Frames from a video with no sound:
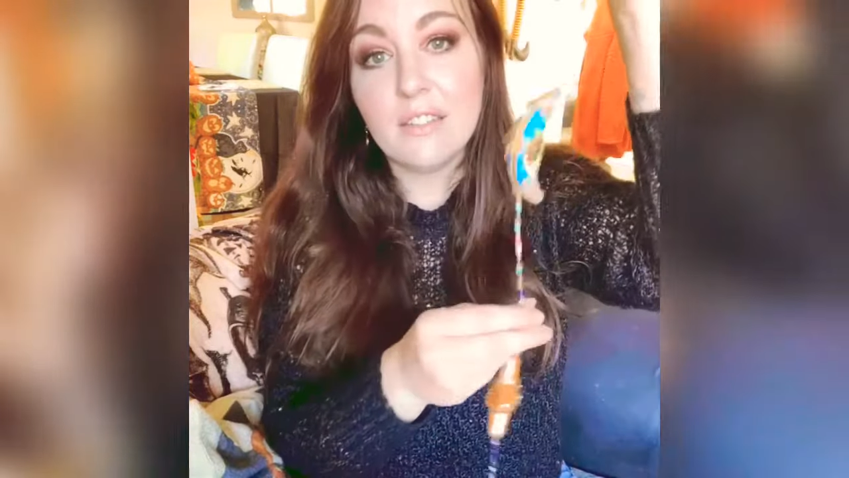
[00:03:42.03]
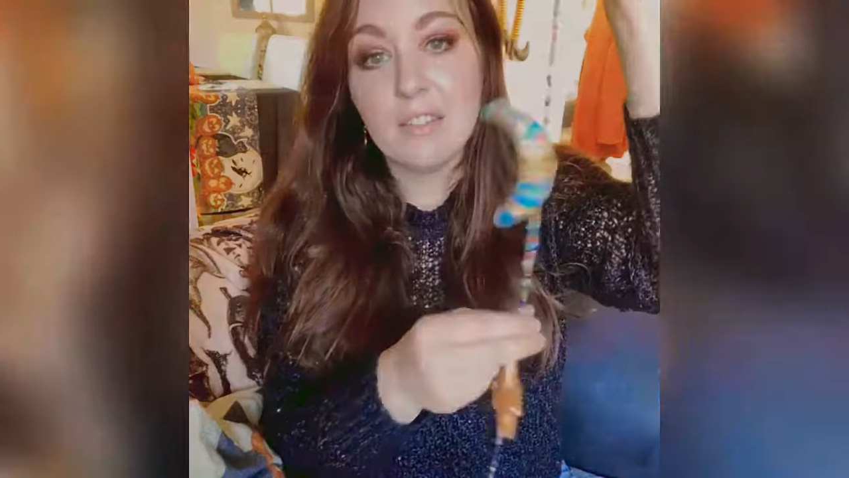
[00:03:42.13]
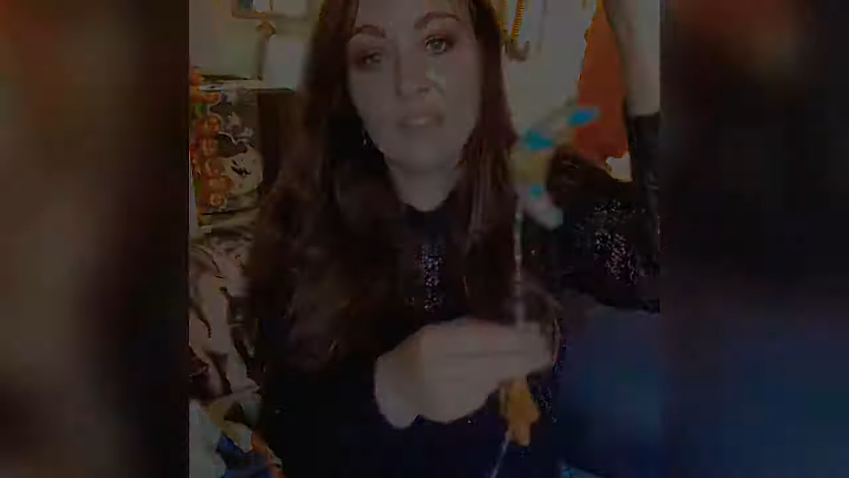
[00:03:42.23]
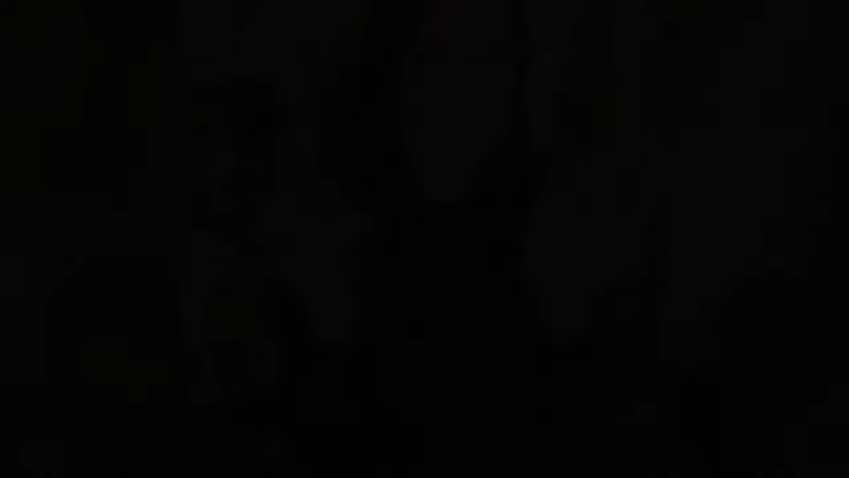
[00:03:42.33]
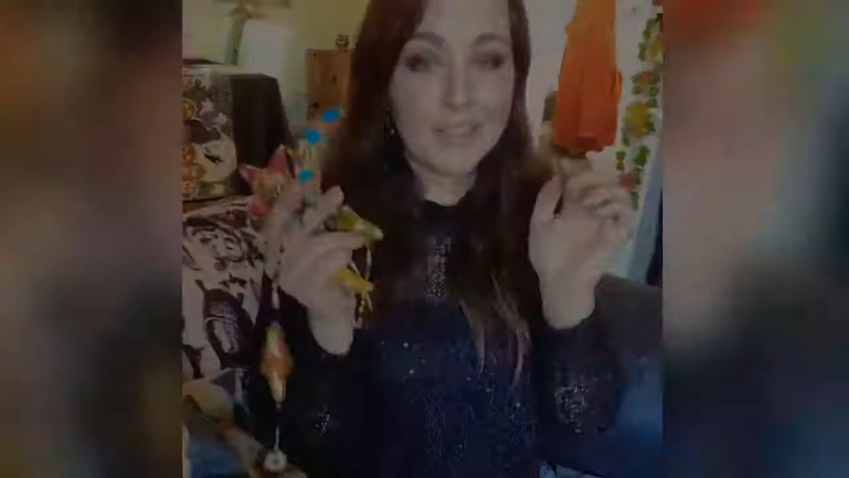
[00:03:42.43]

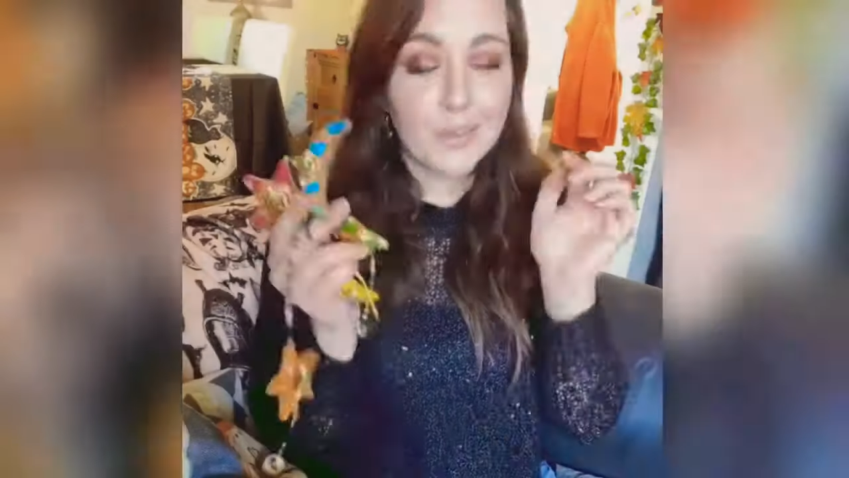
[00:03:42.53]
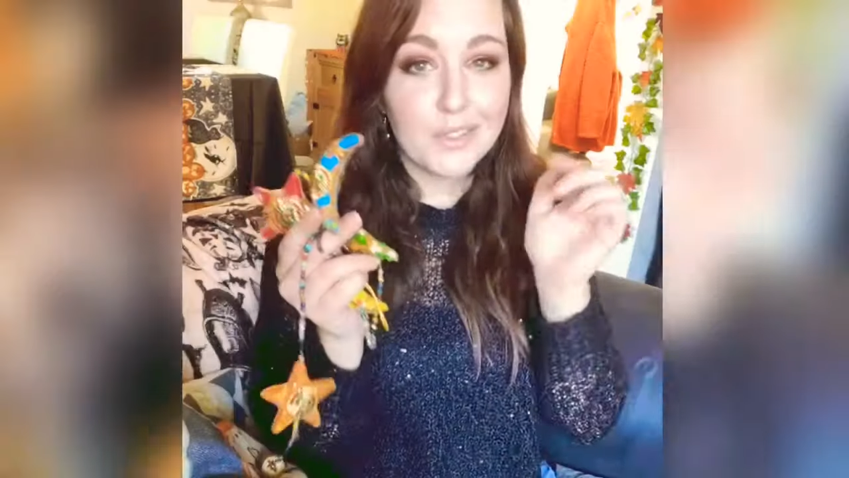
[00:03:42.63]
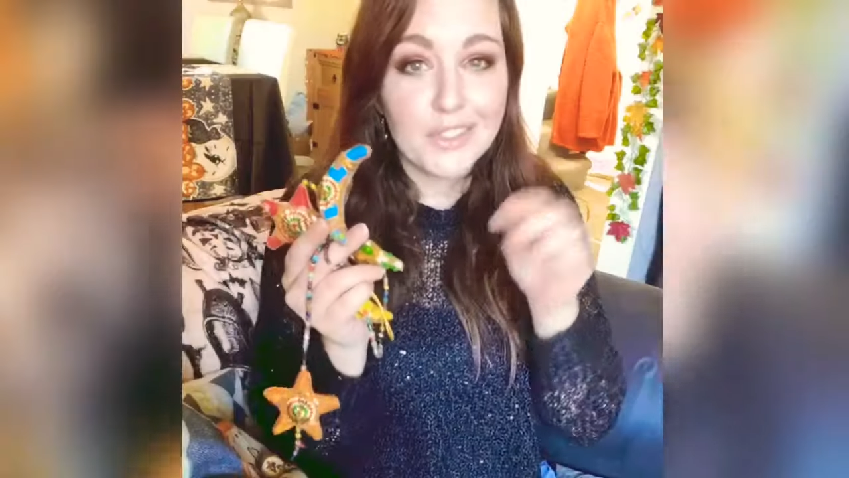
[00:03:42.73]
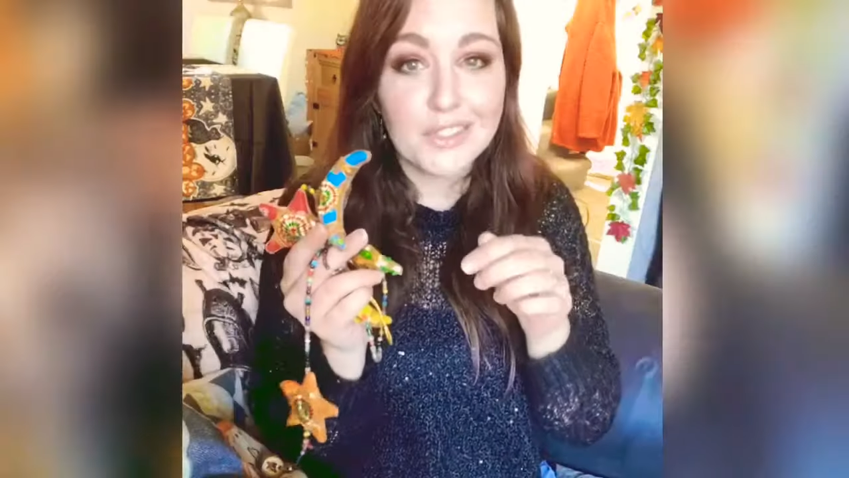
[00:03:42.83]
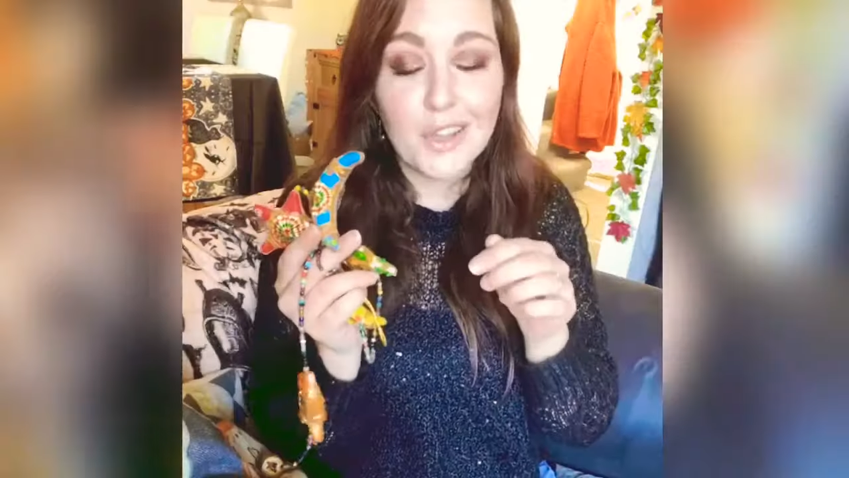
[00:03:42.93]
Okay, so I
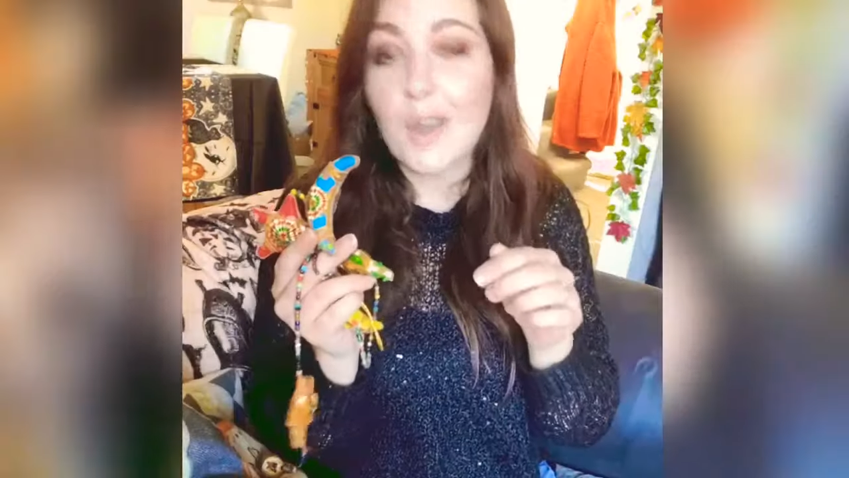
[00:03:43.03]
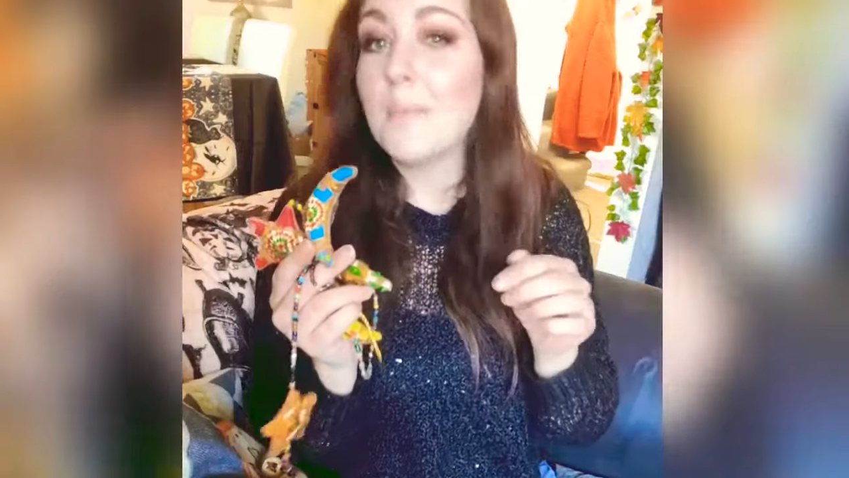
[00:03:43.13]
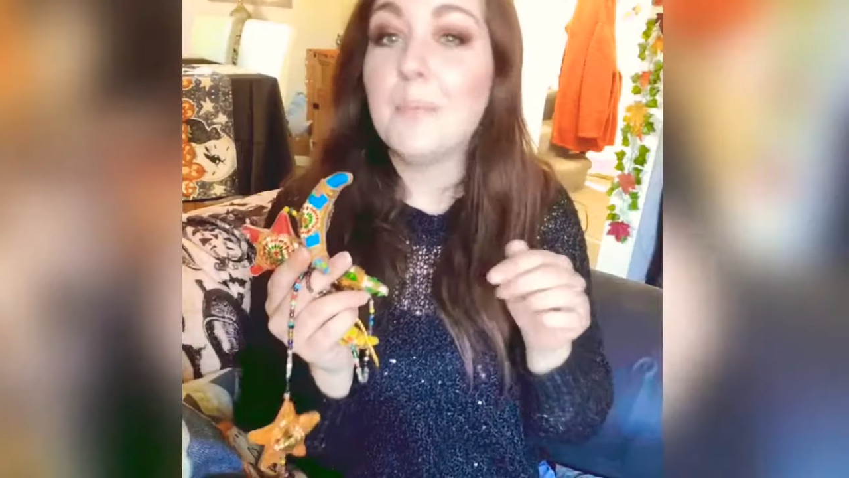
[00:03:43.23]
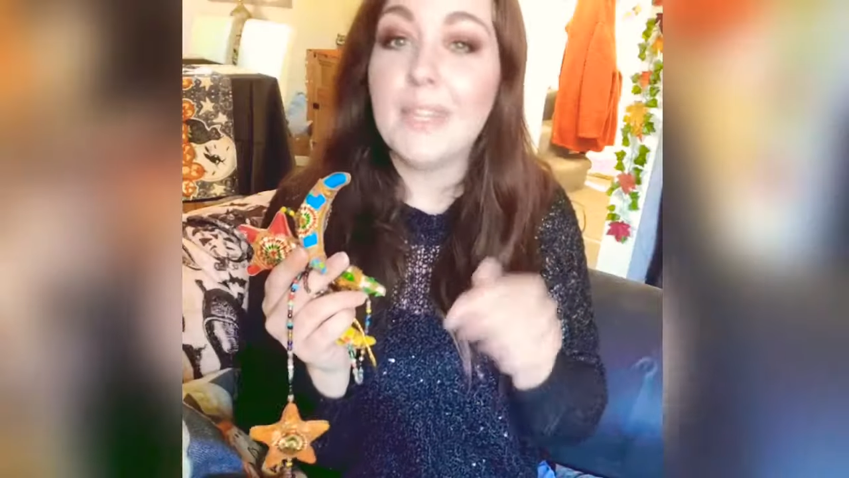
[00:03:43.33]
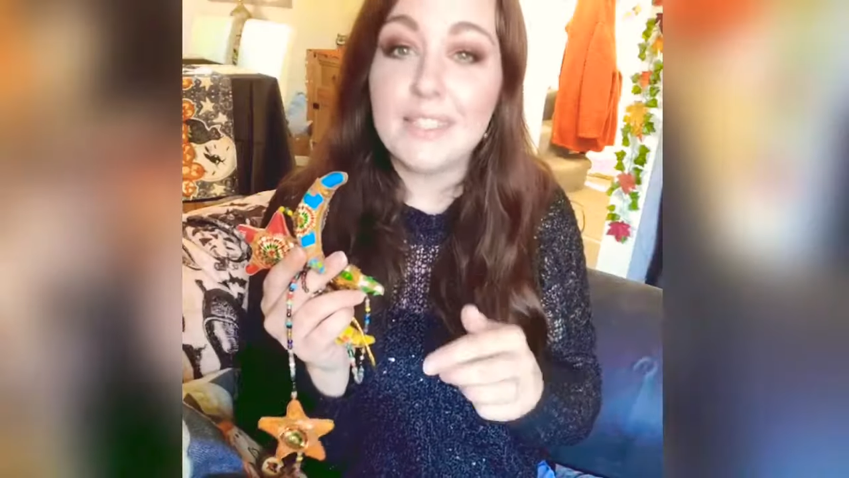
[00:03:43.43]
just got a
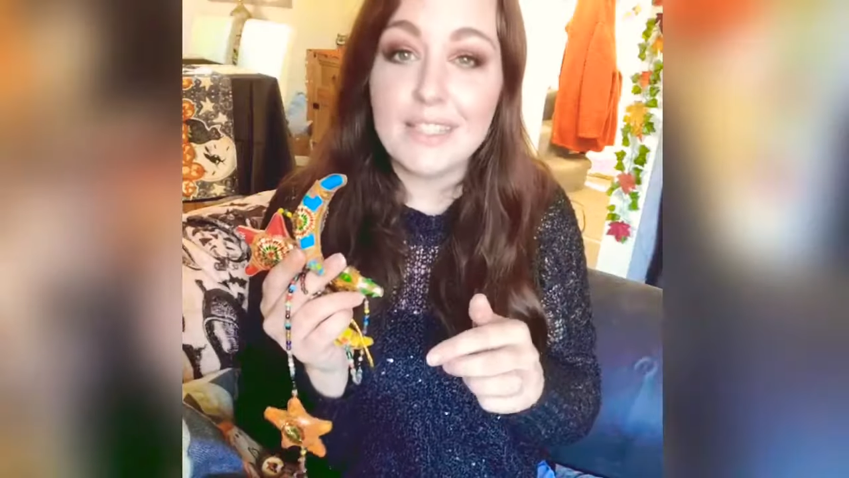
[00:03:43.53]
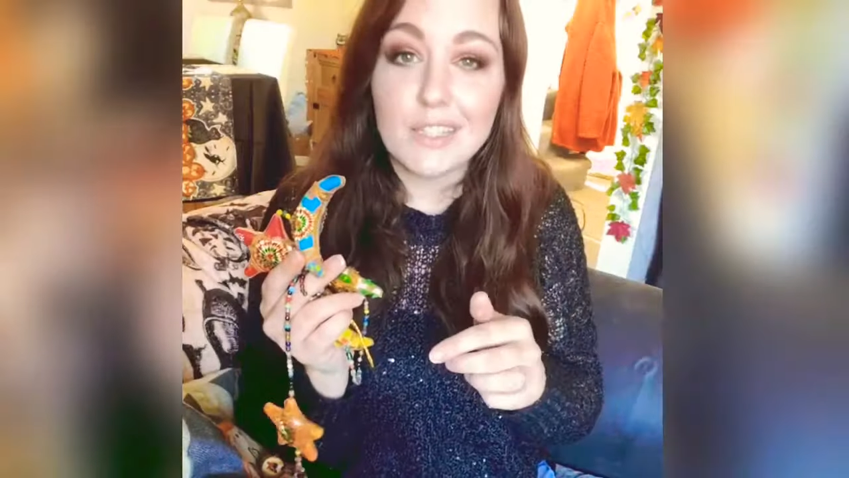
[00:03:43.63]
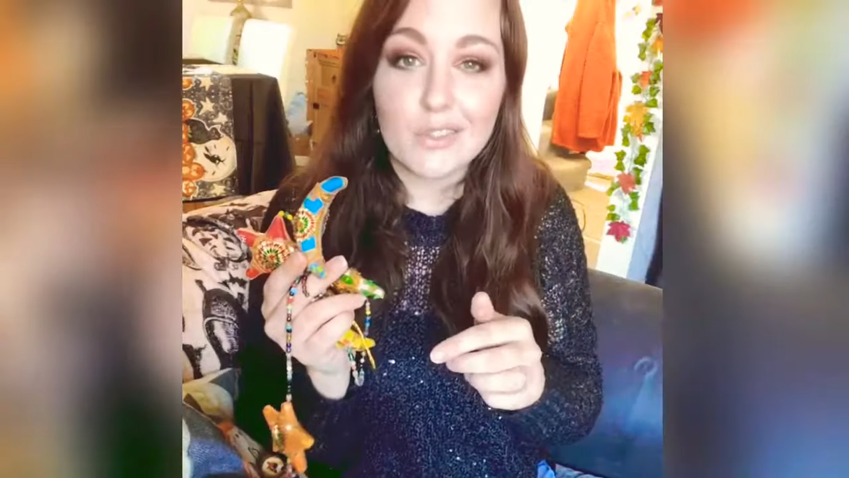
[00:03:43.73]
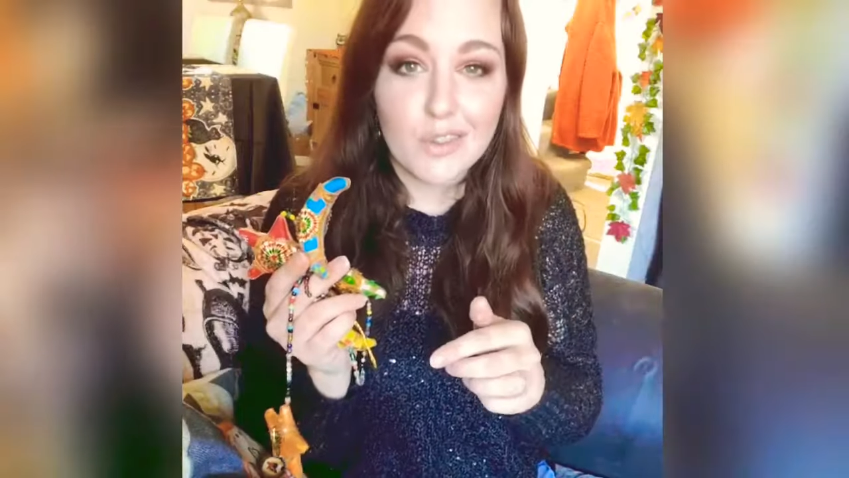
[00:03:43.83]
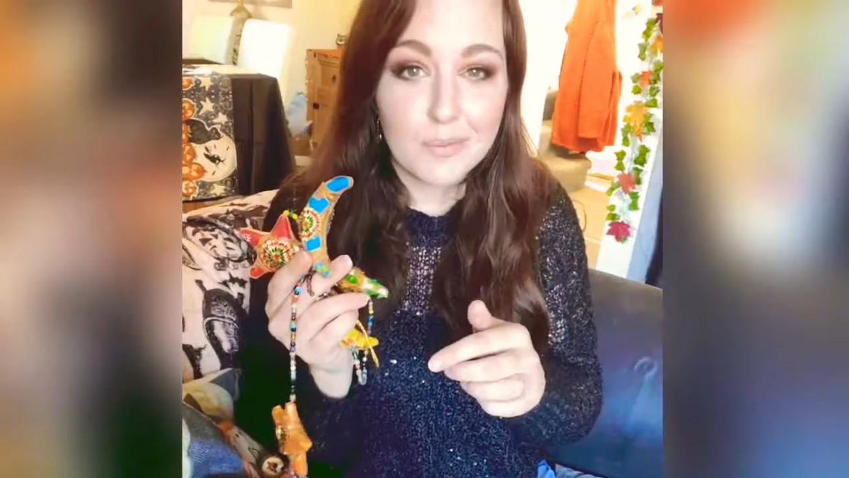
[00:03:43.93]
bit
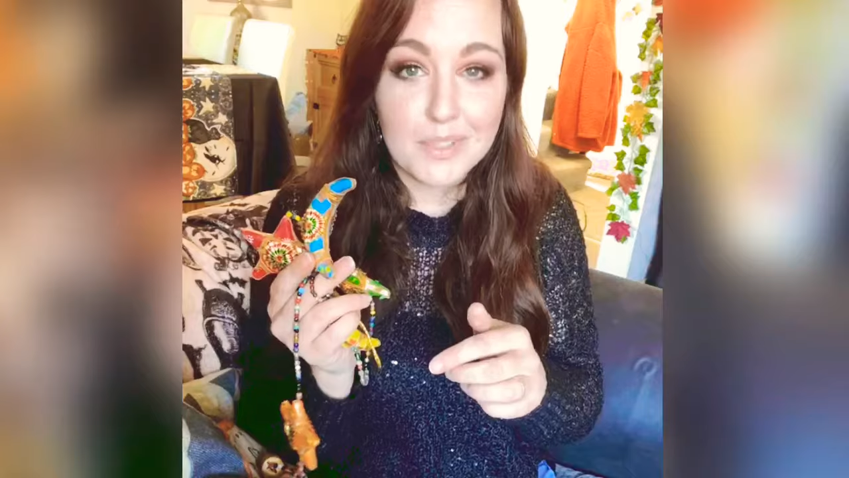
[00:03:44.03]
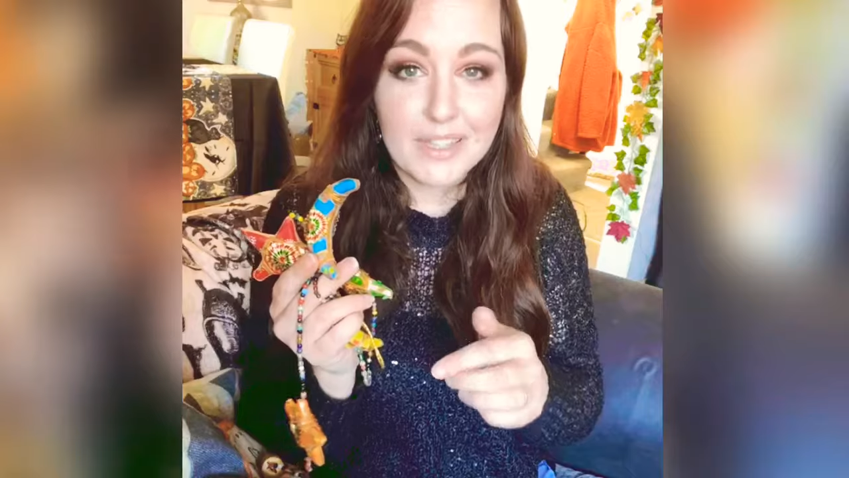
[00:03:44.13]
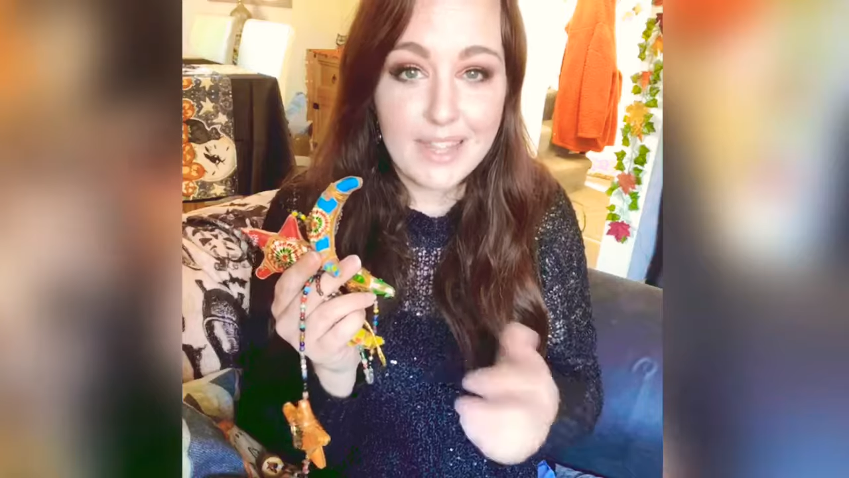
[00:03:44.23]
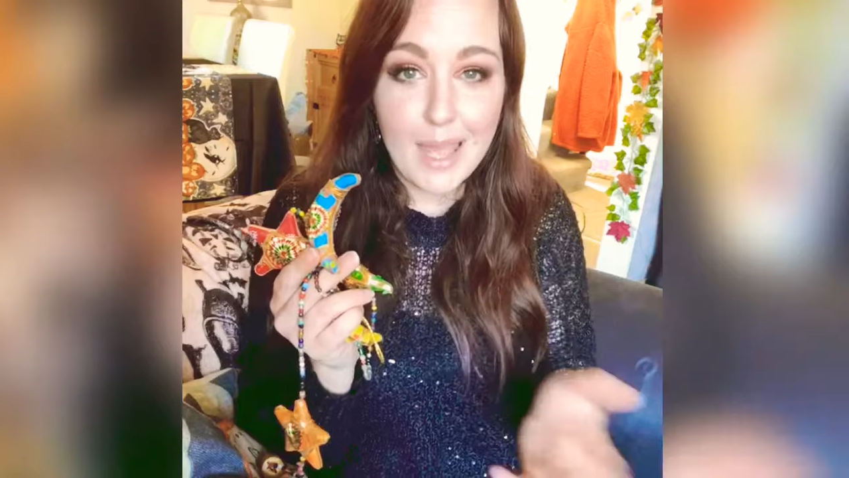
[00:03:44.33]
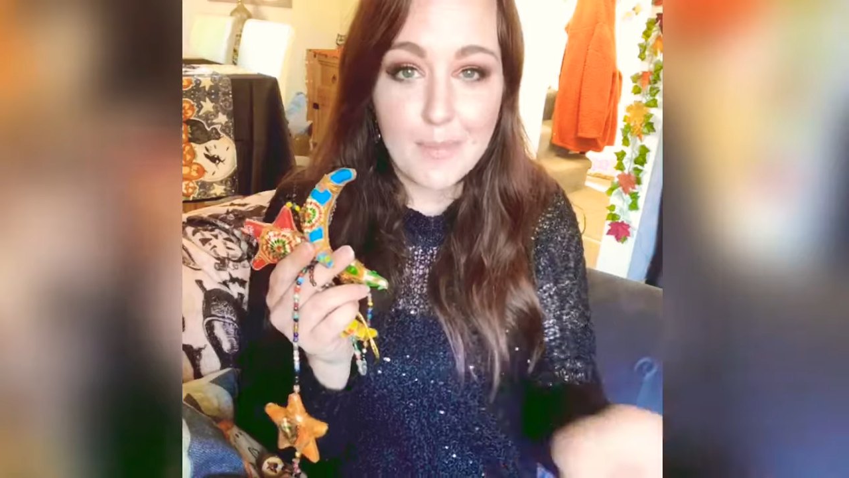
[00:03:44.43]
interrupted there